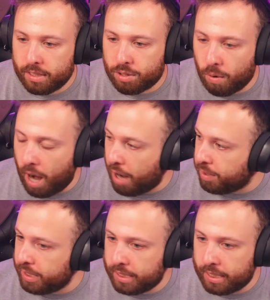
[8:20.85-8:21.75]
So I
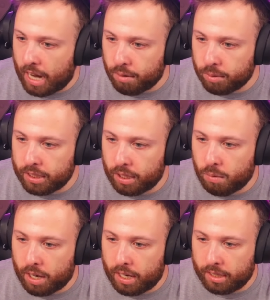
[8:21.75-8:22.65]
really, I really
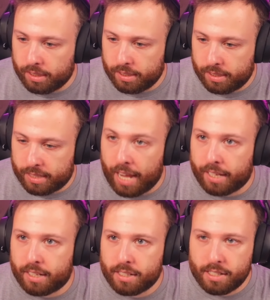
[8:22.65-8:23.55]
want to thank
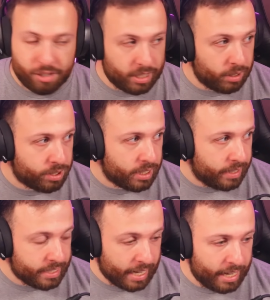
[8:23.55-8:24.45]

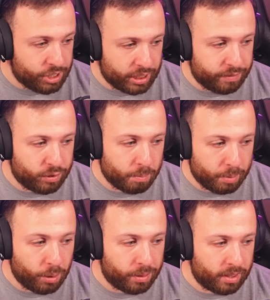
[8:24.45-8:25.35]
SteelSeries and G Fuel
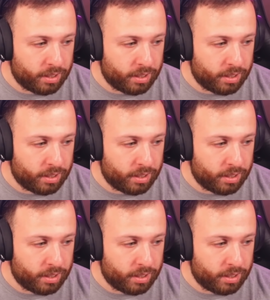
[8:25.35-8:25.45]
both.